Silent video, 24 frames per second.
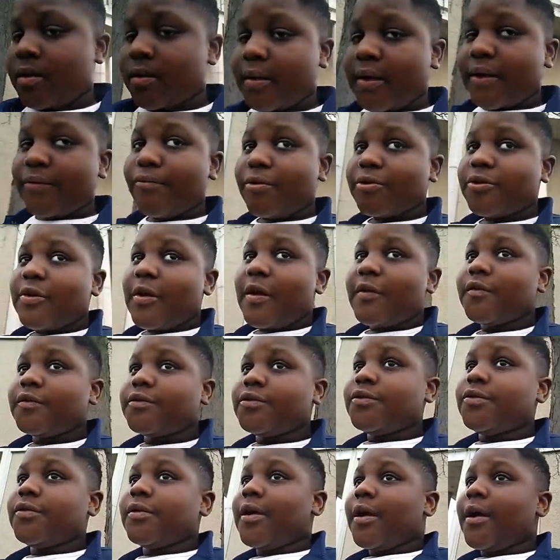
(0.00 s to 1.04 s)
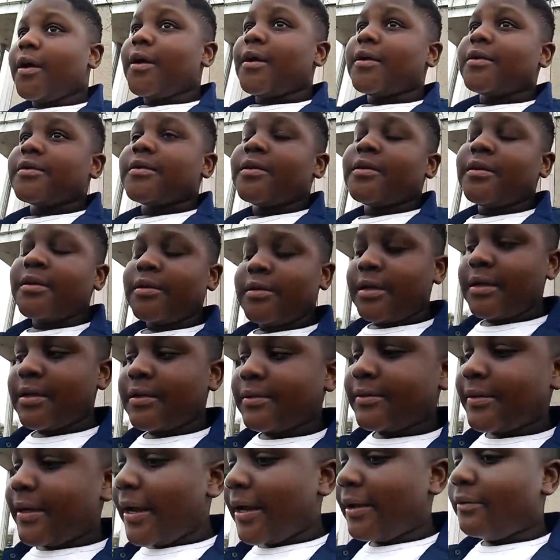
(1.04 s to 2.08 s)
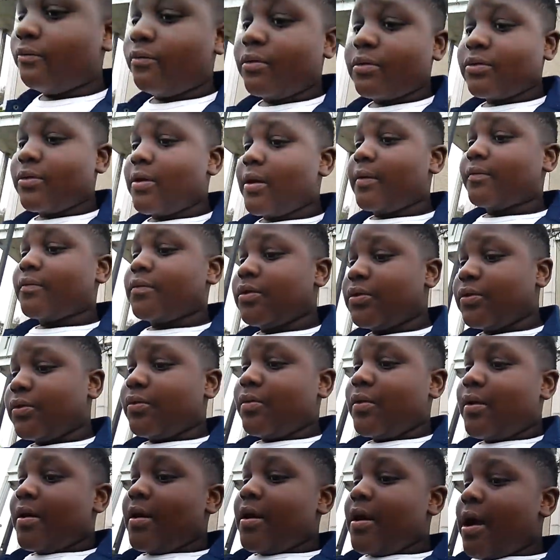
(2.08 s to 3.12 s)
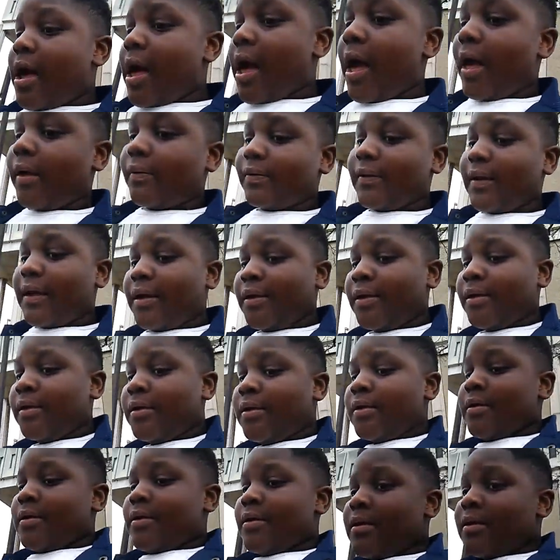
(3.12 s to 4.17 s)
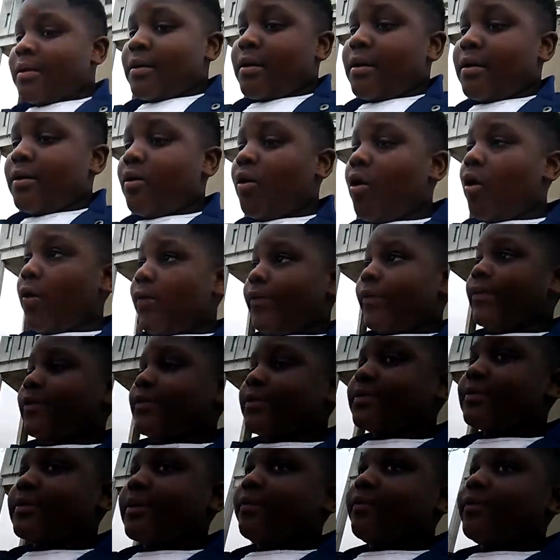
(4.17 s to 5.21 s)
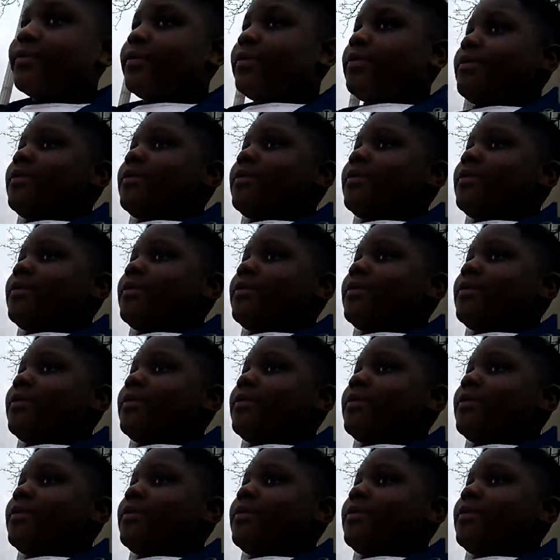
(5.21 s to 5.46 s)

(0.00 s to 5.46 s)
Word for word: that what you have to do guys just that's what you have to do and that and all those stuff